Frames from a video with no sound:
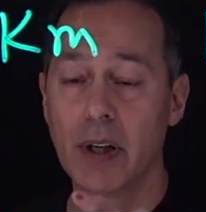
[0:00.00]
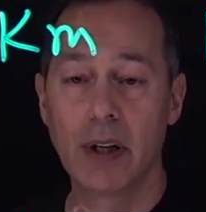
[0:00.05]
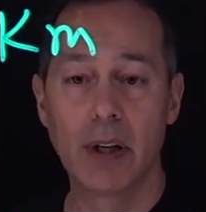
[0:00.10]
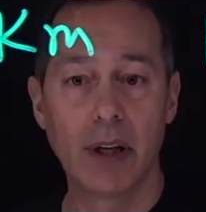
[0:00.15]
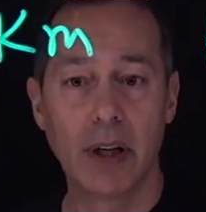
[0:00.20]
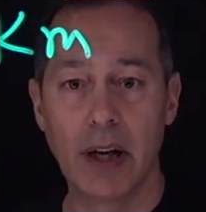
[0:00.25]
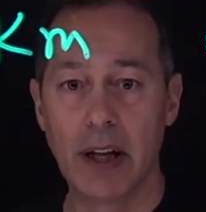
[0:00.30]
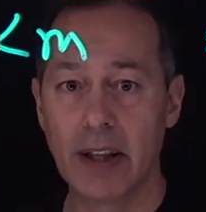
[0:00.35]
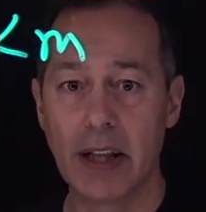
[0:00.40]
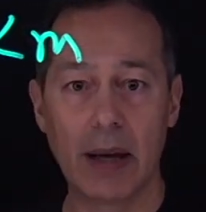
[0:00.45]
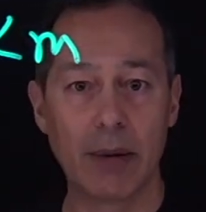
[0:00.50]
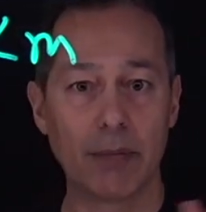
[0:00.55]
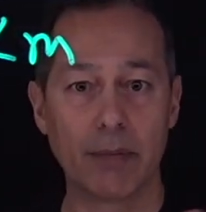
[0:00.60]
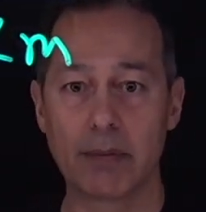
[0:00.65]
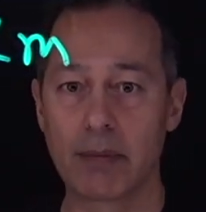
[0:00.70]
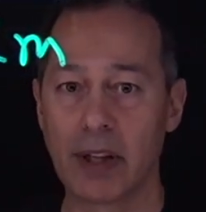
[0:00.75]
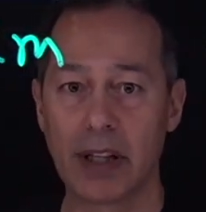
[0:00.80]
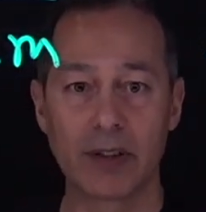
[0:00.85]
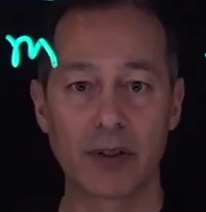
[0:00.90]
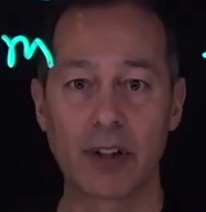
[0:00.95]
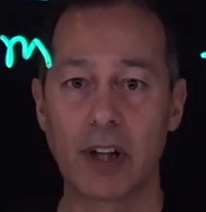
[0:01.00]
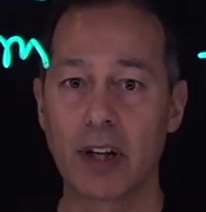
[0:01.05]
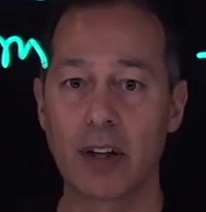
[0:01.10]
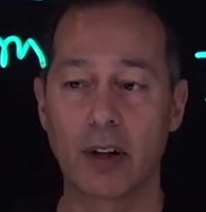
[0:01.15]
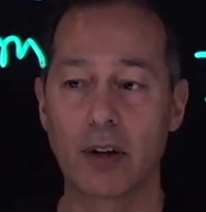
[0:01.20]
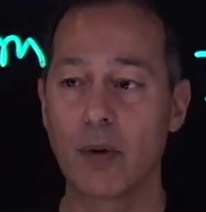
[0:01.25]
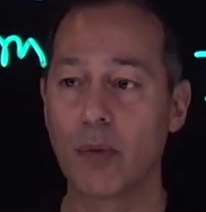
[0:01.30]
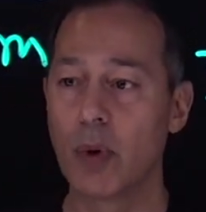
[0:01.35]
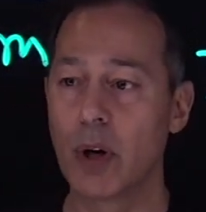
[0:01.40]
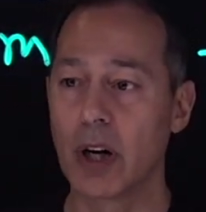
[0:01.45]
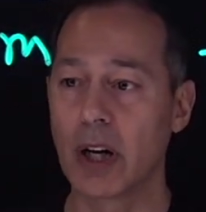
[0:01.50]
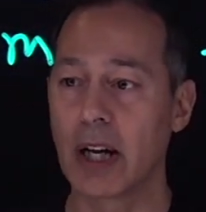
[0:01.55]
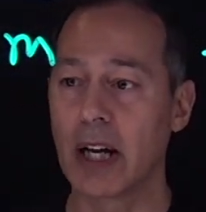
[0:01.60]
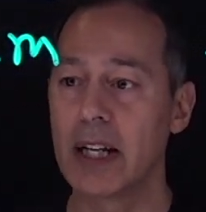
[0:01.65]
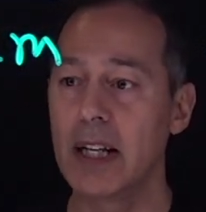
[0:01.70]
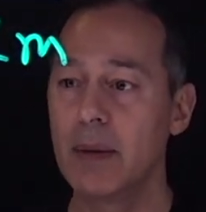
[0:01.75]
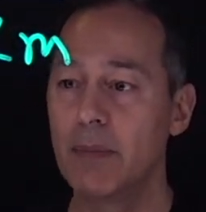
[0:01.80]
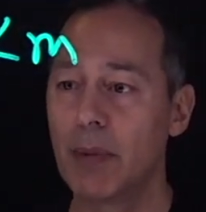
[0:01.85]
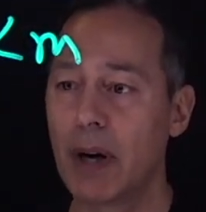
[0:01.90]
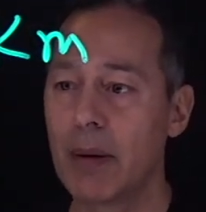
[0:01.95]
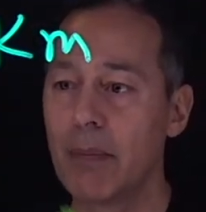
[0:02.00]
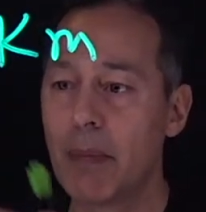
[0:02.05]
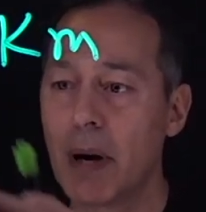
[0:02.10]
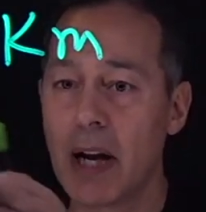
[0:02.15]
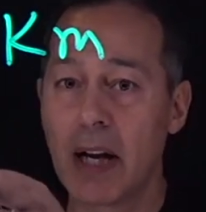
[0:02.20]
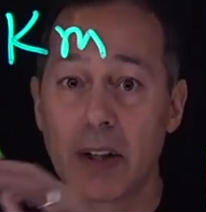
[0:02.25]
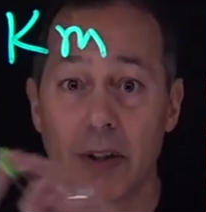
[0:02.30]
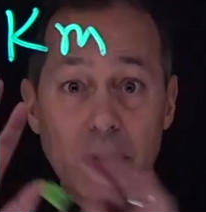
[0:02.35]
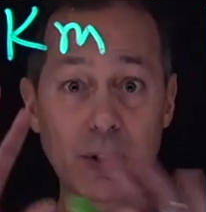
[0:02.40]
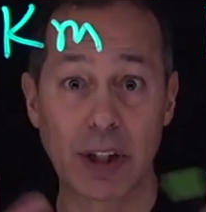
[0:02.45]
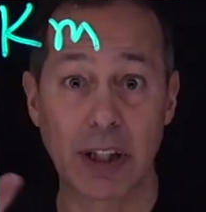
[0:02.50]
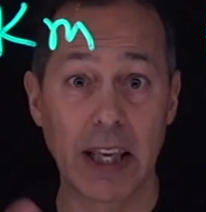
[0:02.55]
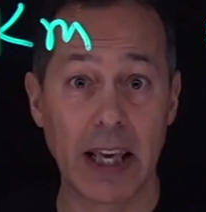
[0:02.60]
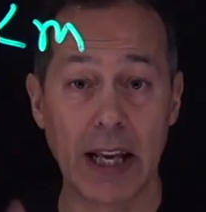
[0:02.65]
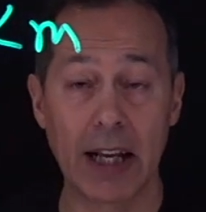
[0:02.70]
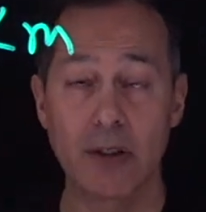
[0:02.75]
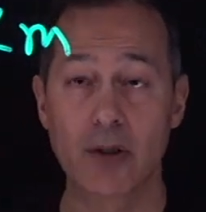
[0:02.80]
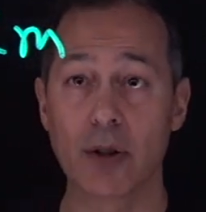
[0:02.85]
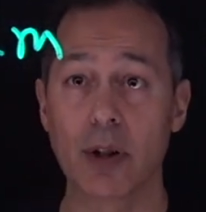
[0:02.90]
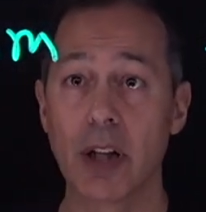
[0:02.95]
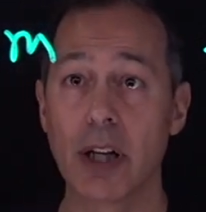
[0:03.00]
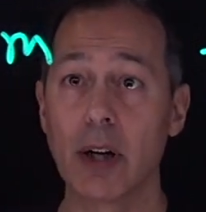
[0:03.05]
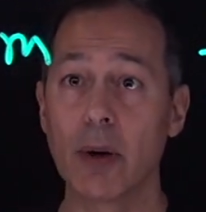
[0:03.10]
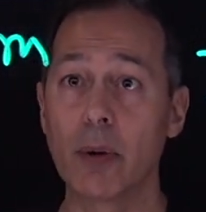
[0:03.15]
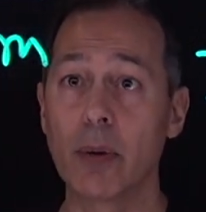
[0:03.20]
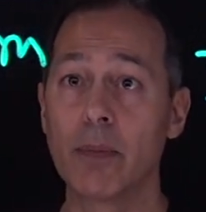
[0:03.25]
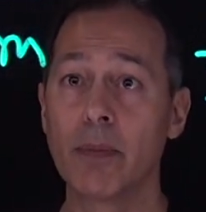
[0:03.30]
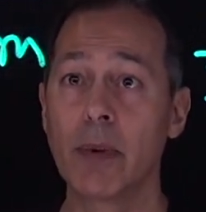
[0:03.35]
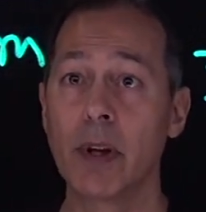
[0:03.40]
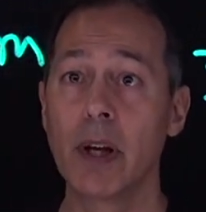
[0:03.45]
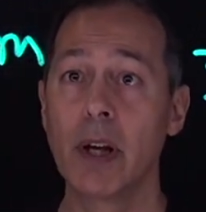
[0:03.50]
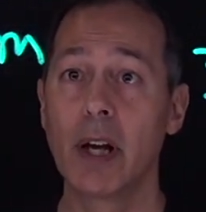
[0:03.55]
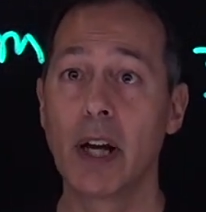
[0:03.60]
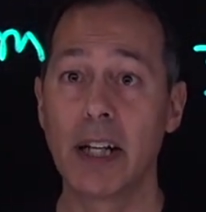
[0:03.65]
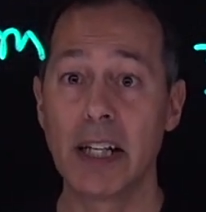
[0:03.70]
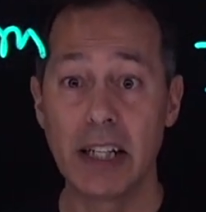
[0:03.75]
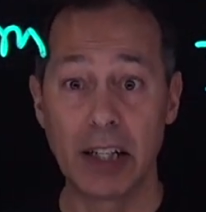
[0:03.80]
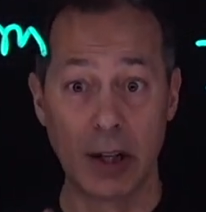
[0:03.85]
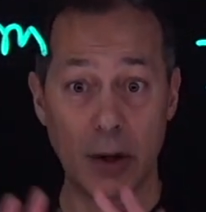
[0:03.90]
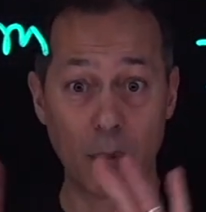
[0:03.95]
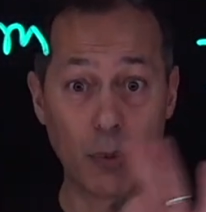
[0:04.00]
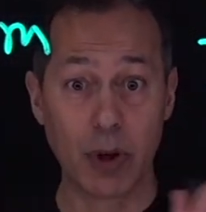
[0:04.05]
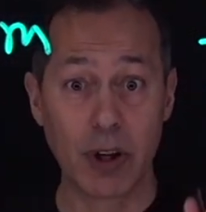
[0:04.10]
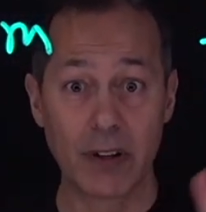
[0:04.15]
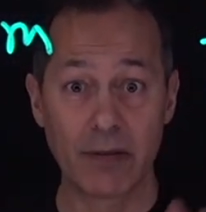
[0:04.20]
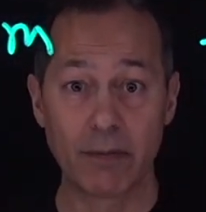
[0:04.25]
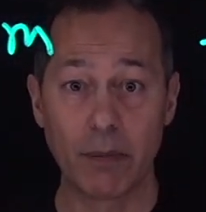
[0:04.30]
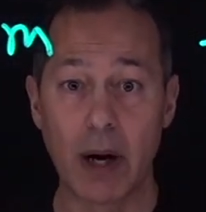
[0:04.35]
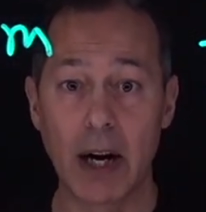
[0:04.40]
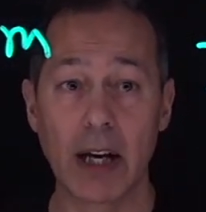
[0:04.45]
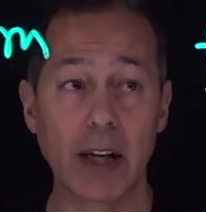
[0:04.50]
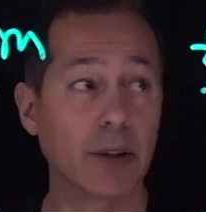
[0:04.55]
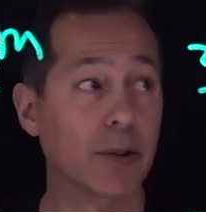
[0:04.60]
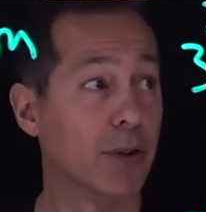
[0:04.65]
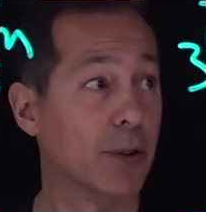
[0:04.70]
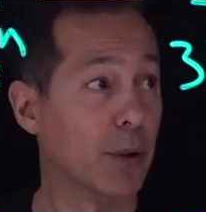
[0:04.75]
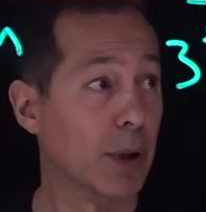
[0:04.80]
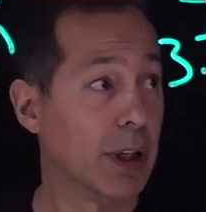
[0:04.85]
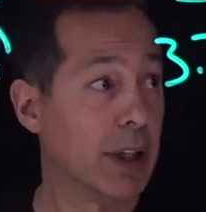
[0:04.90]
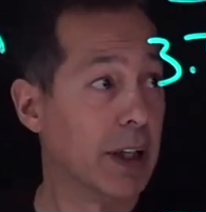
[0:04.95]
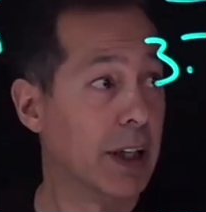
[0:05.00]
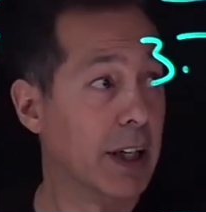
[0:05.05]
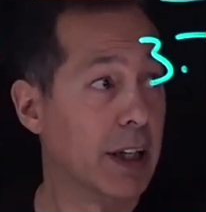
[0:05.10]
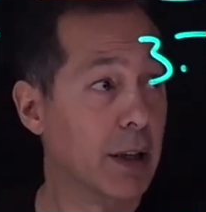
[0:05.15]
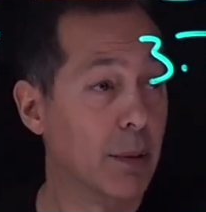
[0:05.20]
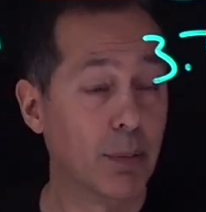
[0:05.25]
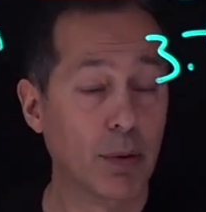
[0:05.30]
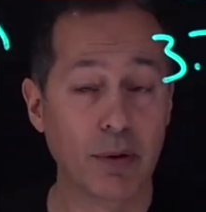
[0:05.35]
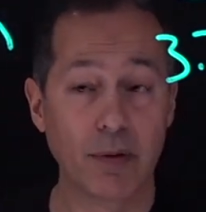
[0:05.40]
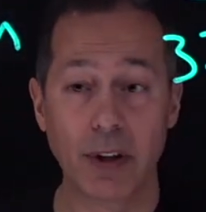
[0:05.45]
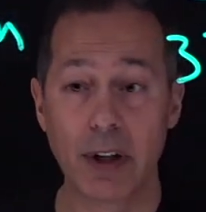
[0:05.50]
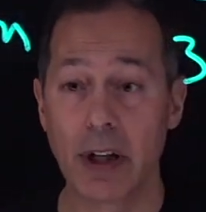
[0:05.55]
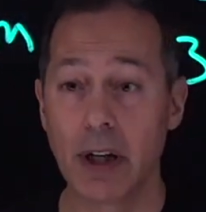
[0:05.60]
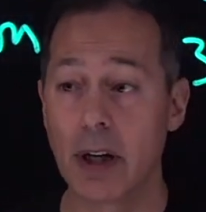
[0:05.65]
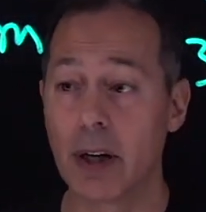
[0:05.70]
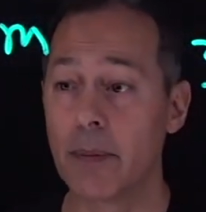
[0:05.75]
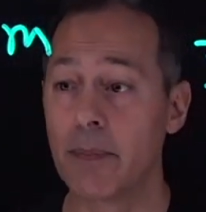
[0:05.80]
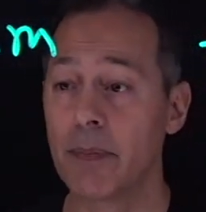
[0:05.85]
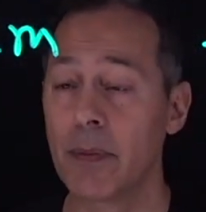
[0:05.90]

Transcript: And that's not going to work. I need my miles to cancel out. I need to get rid of miles so I can end up over here.